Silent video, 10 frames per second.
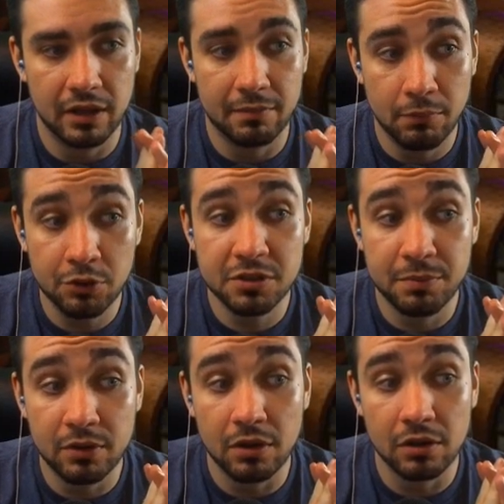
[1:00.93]
like
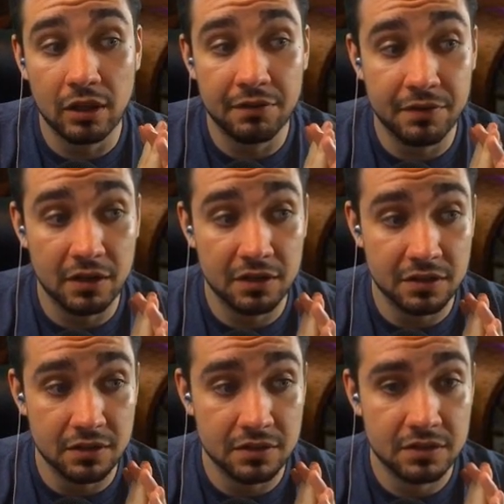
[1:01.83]
multiple Arclight
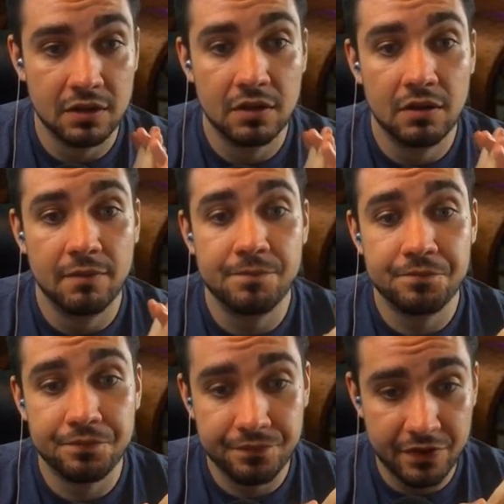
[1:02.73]
Phoenixes
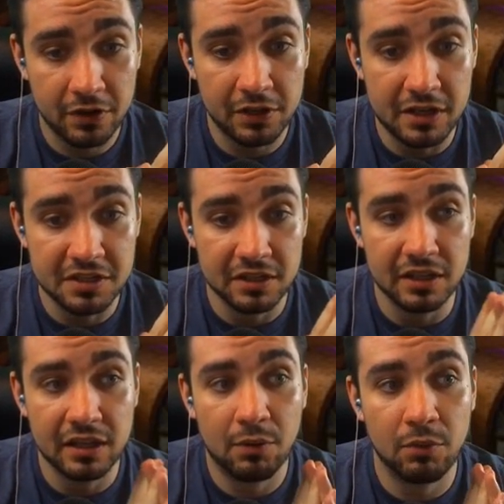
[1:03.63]
fairly easily.
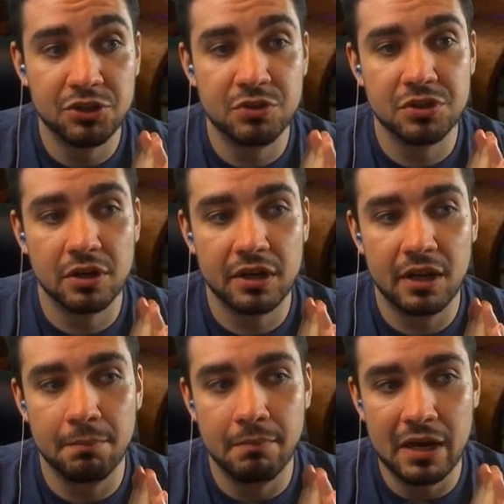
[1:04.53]
Like once you start
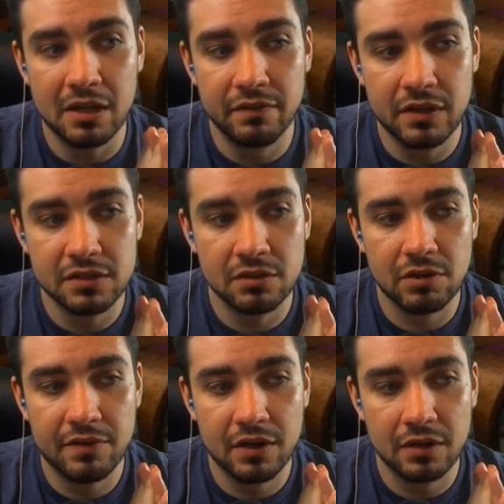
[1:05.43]
getting many of these in the
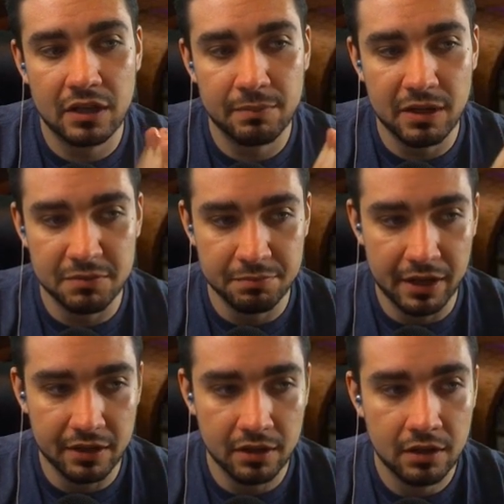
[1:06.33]
graveyard, then it becomes
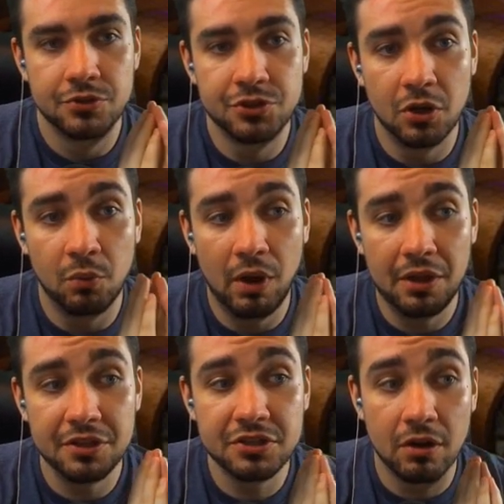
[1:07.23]
better. So while
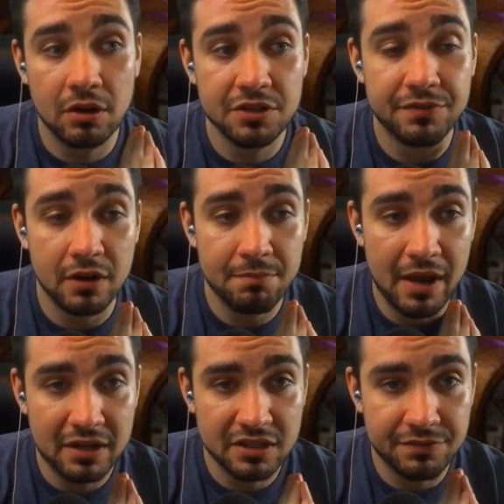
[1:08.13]
this card is very
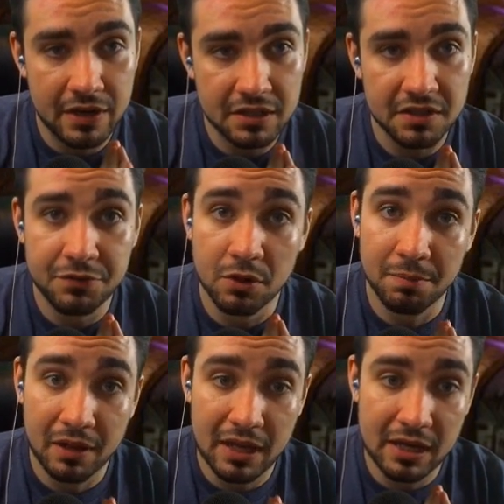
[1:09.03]
bad in its face, if you are
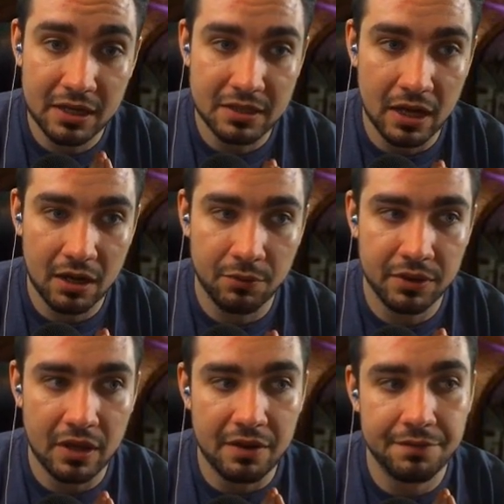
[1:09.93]
playing a deck
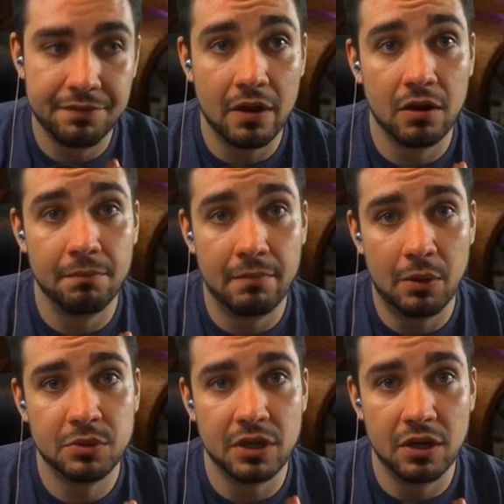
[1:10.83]
with a fair
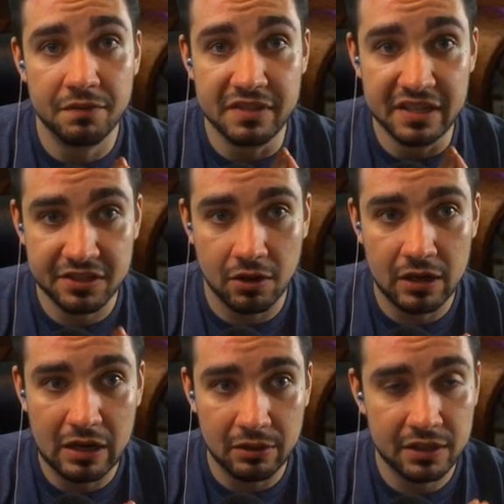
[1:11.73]
amount of discard
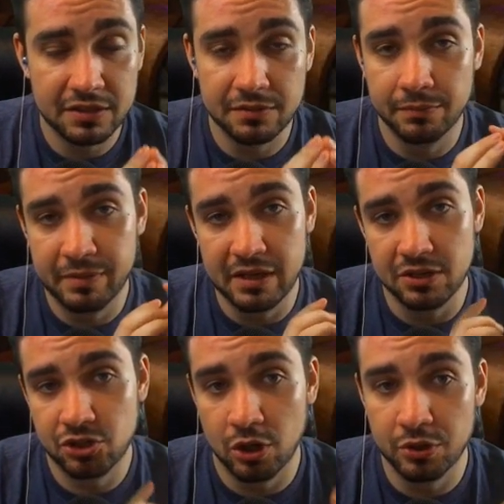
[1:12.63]
outlets, be it
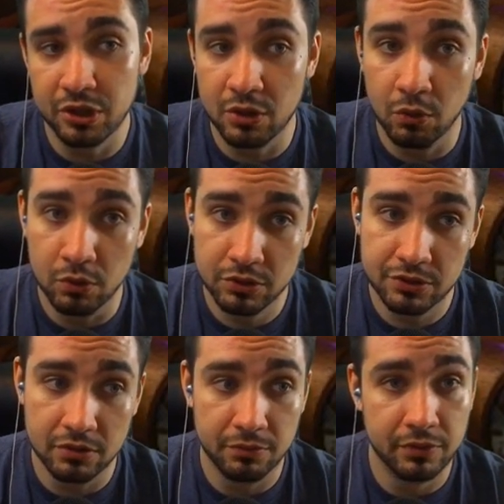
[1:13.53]
Chart the Course
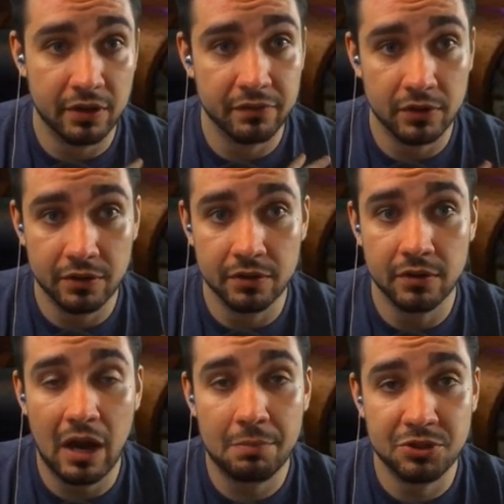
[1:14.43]
or whatever
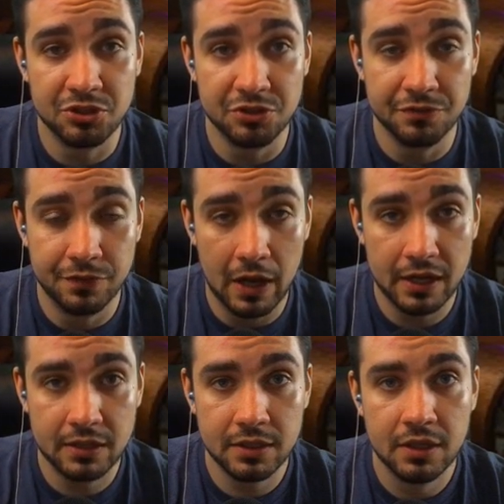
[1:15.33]
other options you
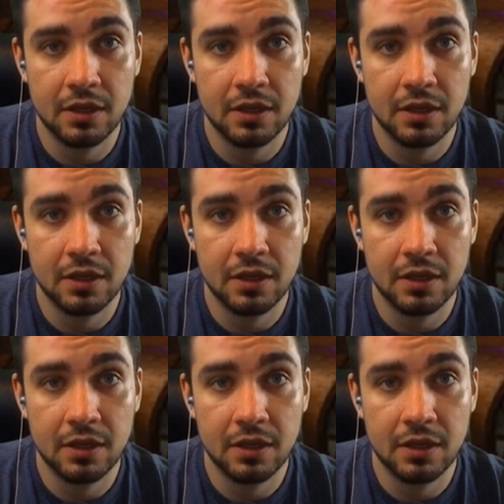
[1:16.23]
find,